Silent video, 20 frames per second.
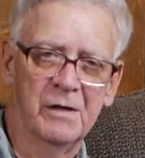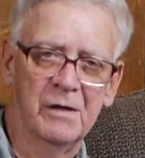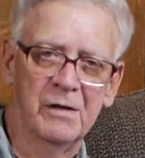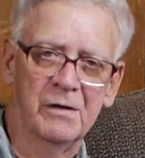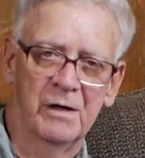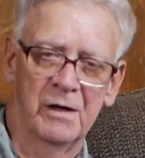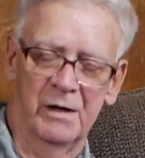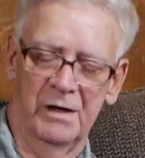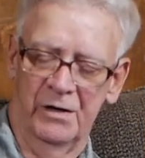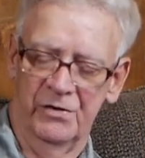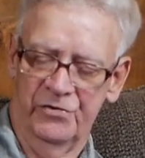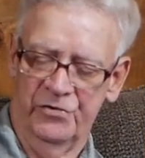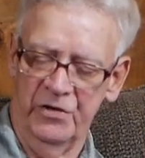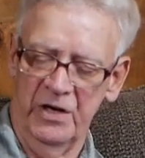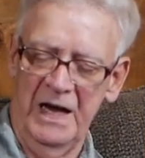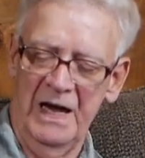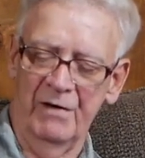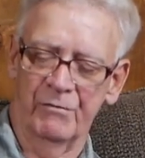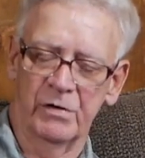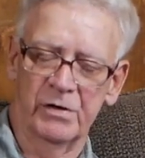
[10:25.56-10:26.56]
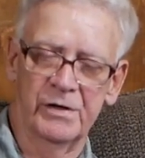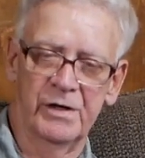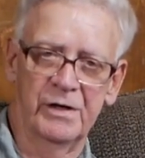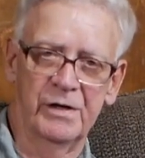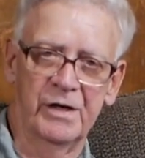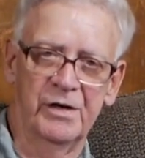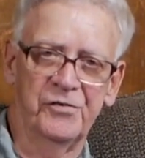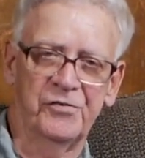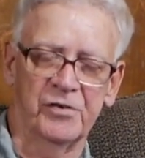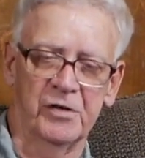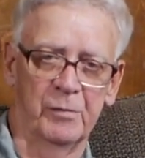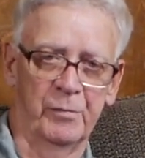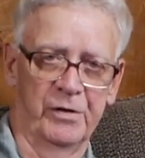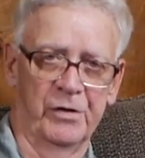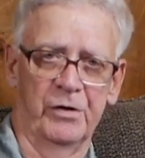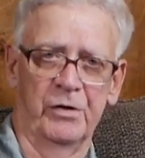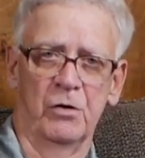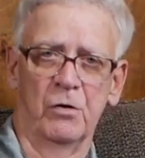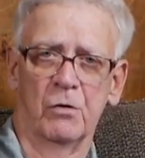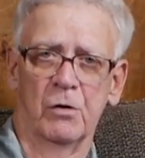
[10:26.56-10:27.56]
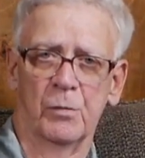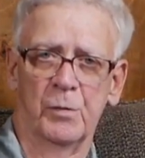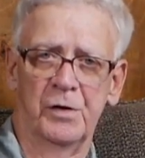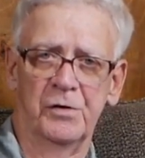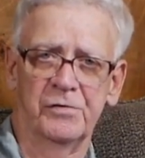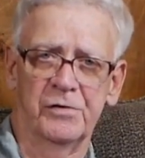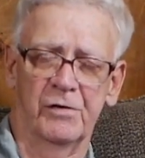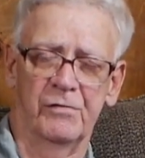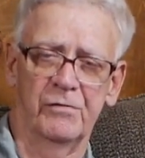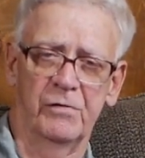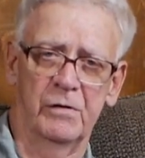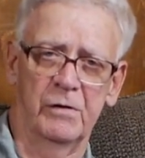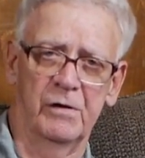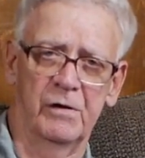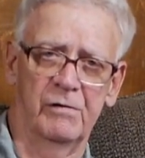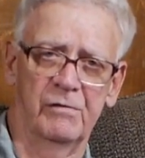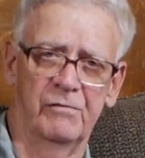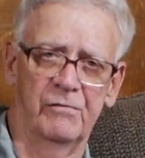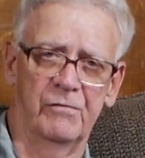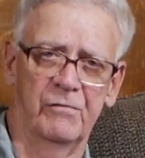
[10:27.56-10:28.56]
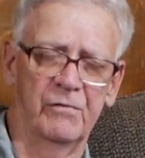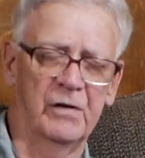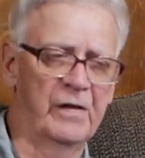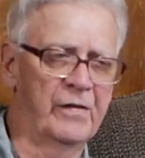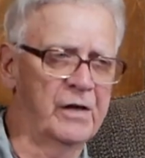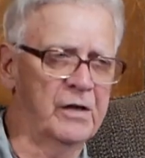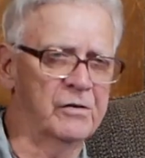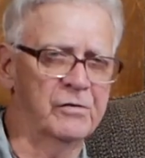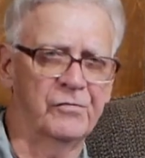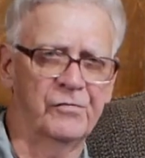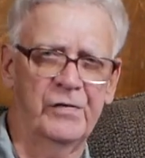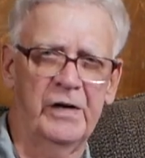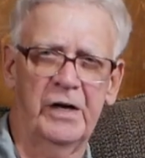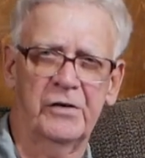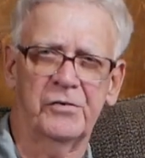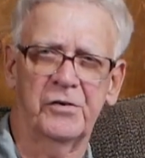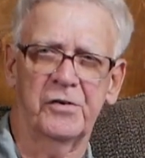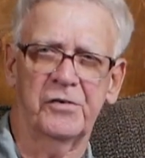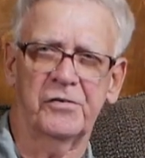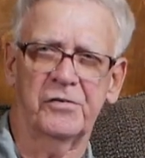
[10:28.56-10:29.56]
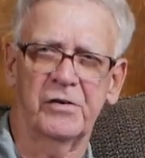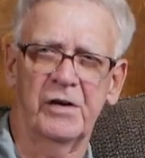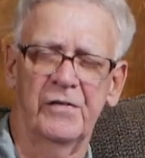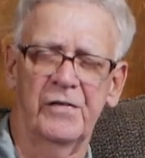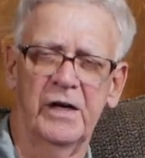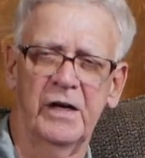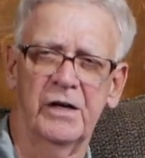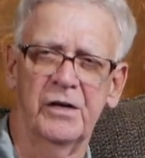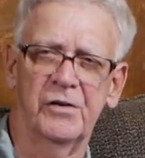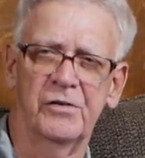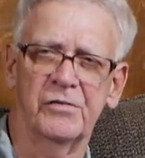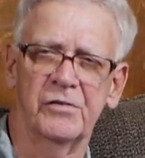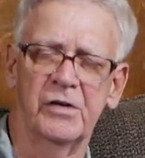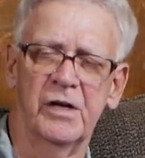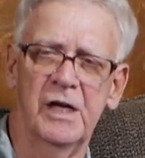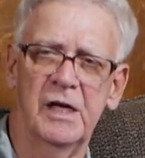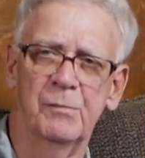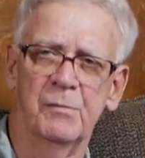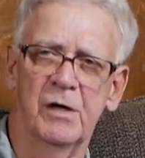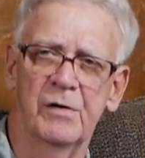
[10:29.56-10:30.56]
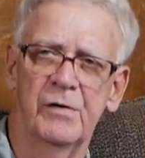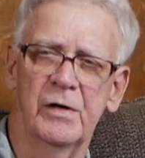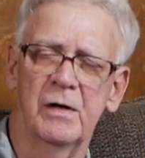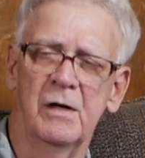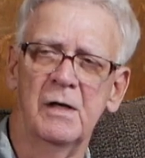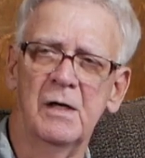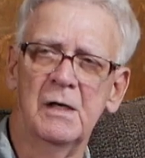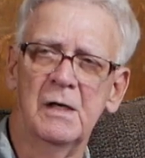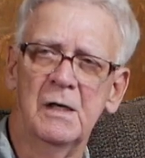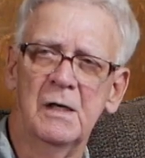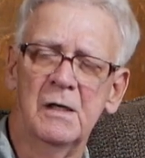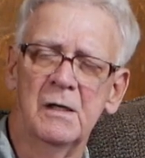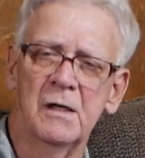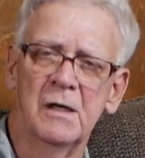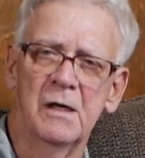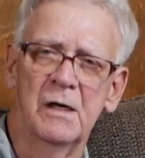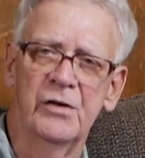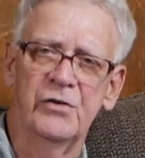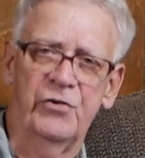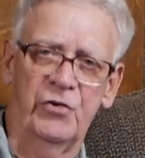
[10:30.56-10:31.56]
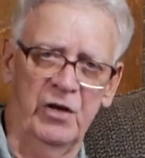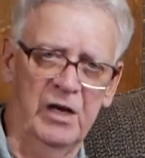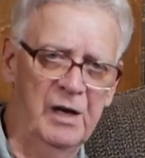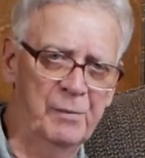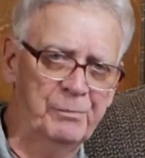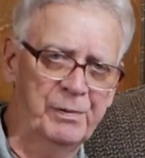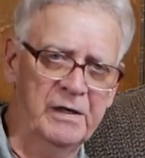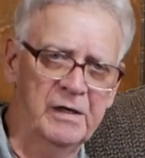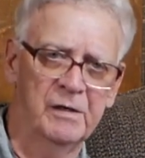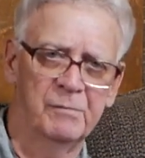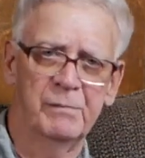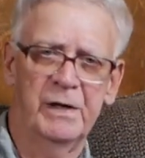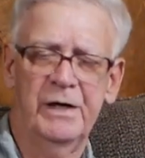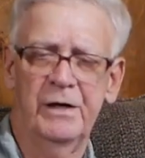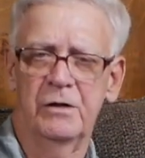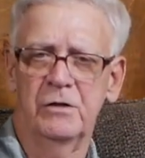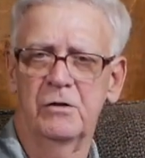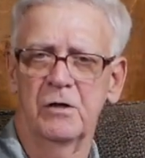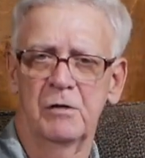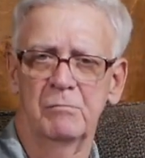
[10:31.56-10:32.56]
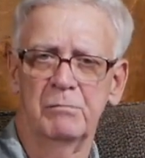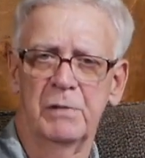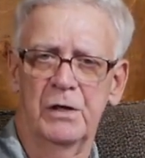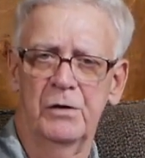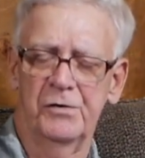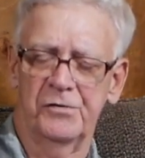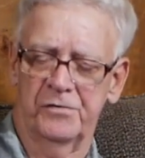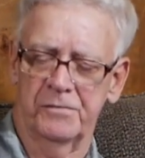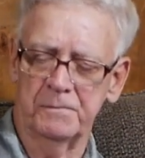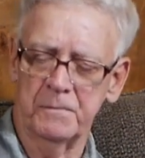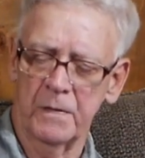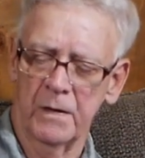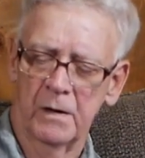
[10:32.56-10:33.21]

Javelin, and some of the newer ones, I think it's Vexus, I think is the name of it. Champion made good boats.